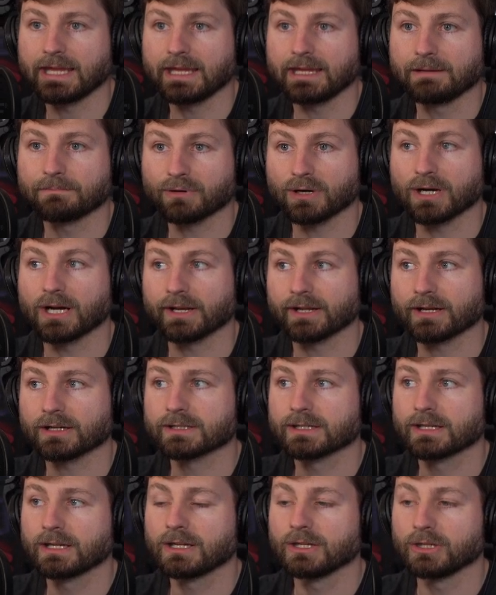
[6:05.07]

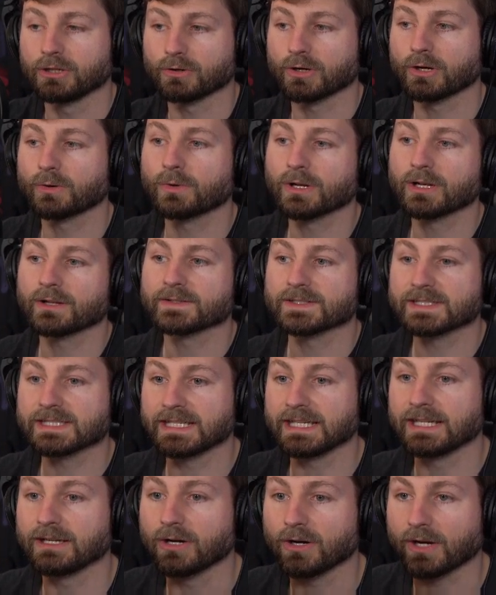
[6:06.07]
product, you're going to want to
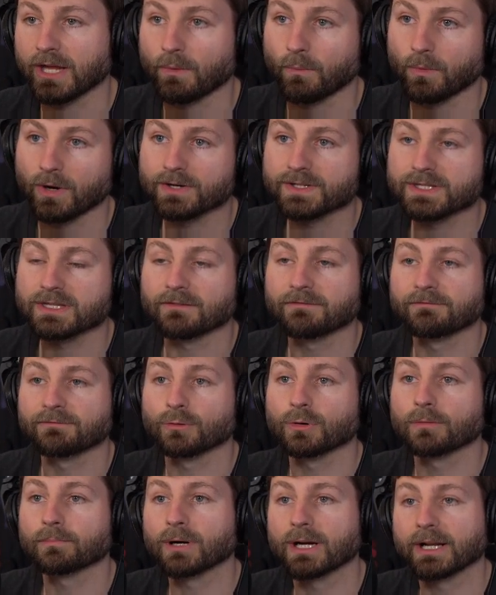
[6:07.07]
see, okay, where's the
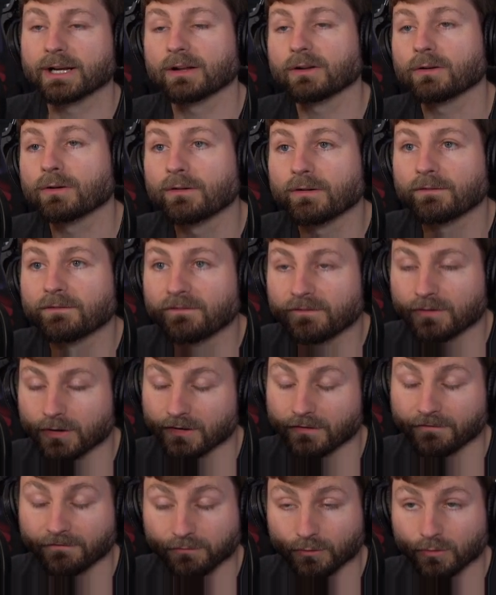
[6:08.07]
floor product or
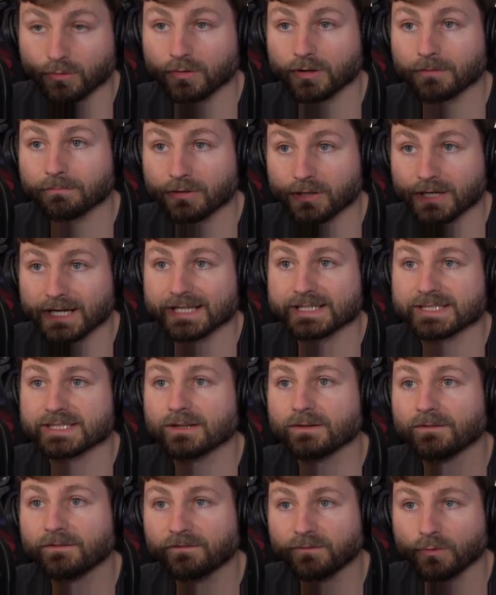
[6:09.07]
the floor price
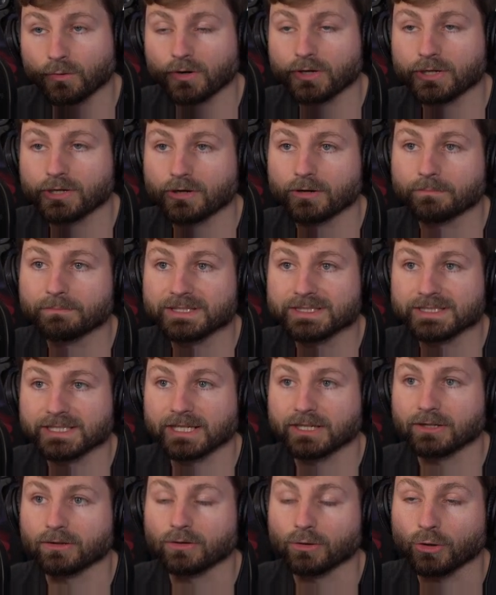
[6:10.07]
for your
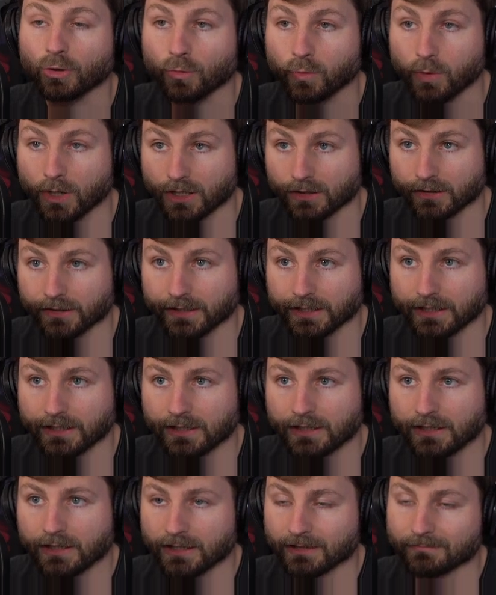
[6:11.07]
particular quality.
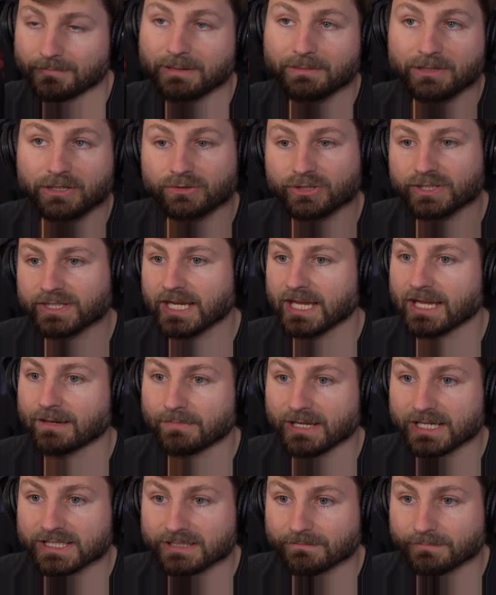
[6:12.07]
And maybe you just can't
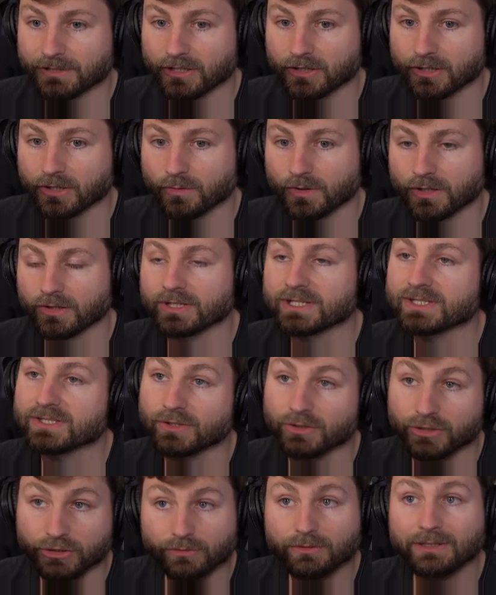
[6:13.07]
make superior quality, so
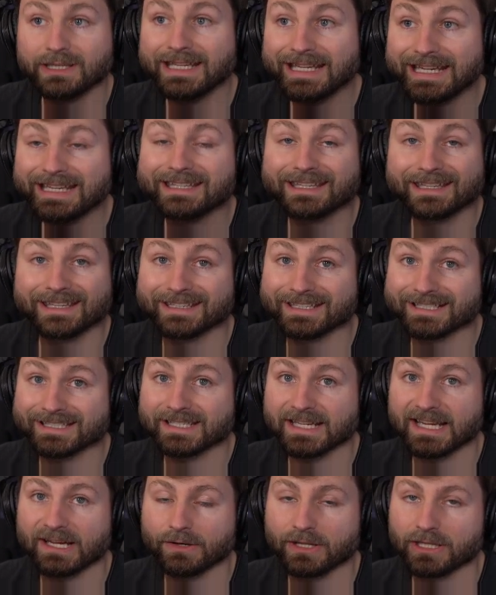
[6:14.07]
you need to
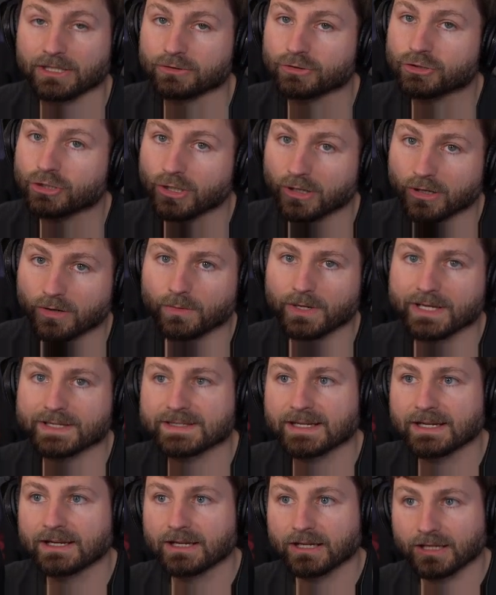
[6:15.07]
discount it. And you should always
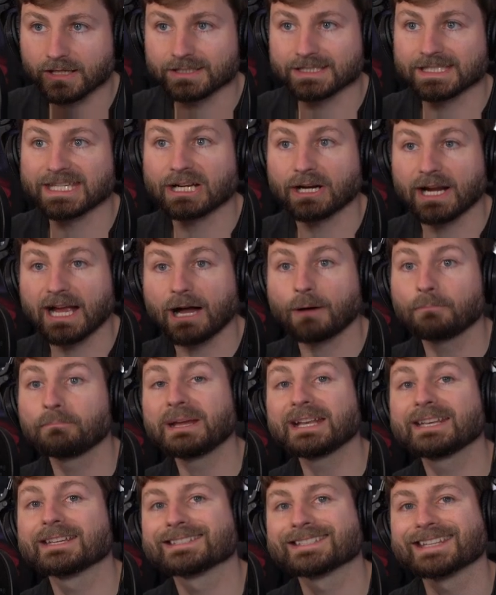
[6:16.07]
consider how
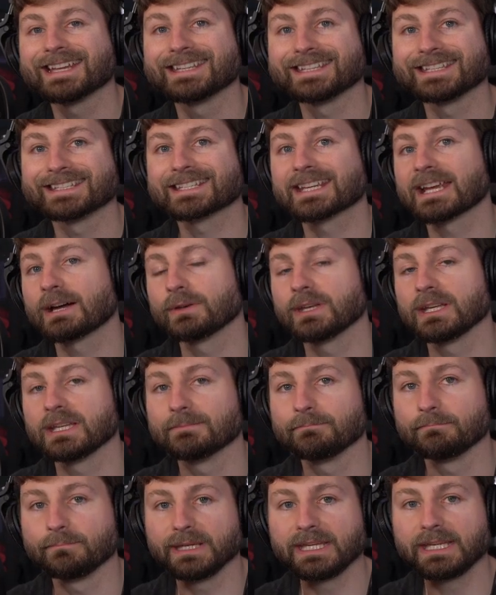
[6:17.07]
big does that discount need to
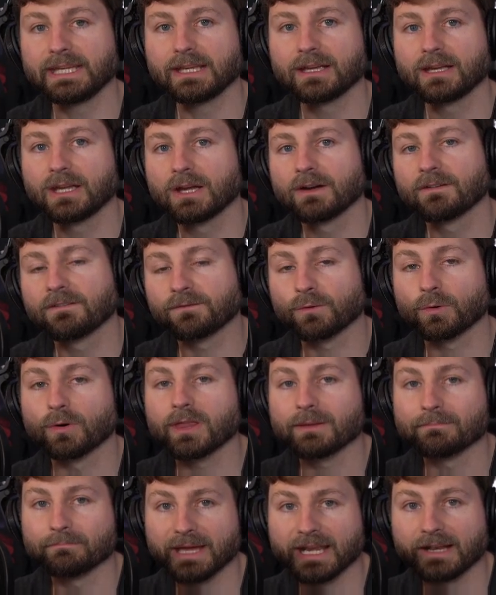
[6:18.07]
be for
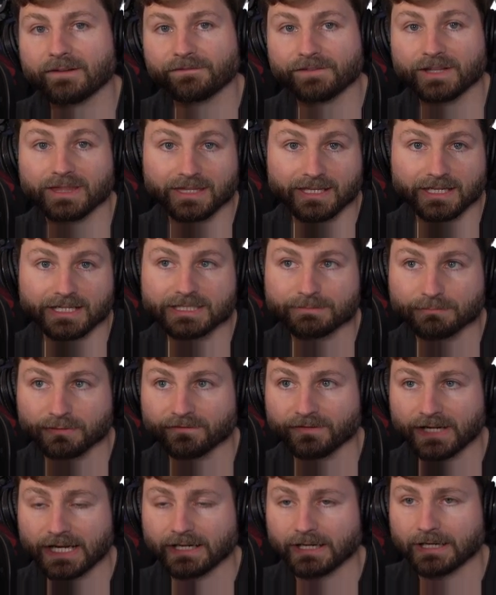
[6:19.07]
the benefit that it's
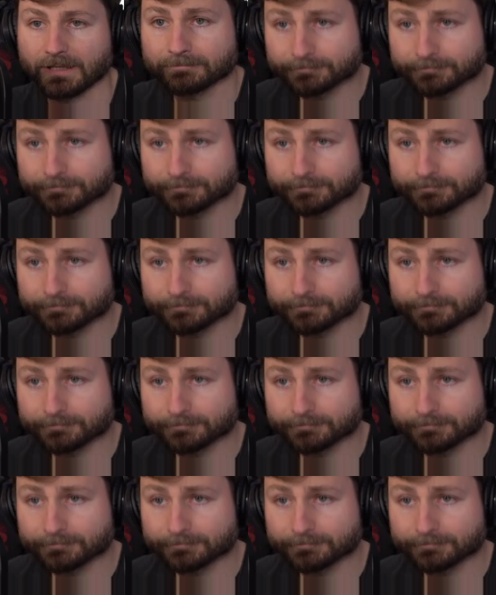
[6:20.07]
providing.